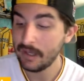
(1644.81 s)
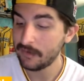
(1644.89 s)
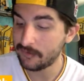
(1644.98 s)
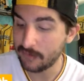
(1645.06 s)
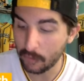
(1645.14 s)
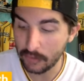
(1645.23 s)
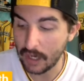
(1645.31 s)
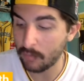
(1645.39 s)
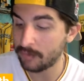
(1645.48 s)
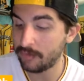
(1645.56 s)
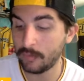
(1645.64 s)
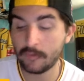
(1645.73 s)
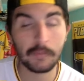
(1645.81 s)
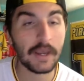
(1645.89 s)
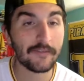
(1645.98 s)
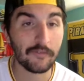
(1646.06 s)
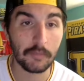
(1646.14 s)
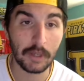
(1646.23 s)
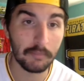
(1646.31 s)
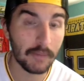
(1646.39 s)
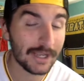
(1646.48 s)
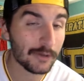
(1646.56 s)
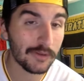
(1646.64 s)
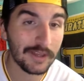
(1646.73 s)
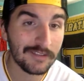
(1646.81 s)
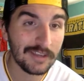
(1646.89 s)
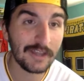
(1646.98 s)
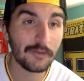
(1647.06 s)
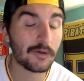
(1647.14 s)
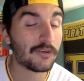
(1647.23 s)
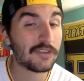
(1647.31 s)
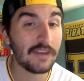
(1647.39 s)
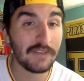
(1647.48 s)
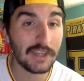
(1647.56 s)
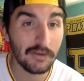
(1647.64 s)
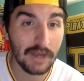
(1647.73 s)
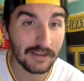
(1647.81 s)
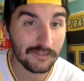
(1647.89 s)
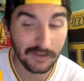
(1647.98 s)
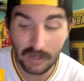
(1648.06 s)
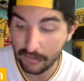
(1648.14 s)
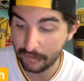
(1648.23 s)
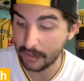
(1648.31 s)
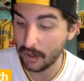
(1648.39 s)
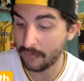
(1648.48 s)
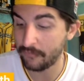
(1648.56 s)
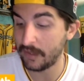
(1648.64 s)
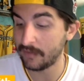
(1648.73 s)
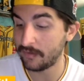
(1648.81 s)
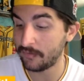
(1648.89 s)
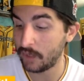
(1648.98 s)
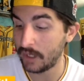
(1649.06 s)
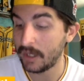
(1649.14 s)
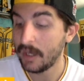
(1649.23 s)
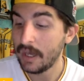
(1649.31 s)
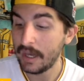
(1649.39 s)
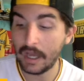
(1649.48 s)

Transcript: Still not what you expect from him. Michael A. Taylor is giving you next to nothing offensively.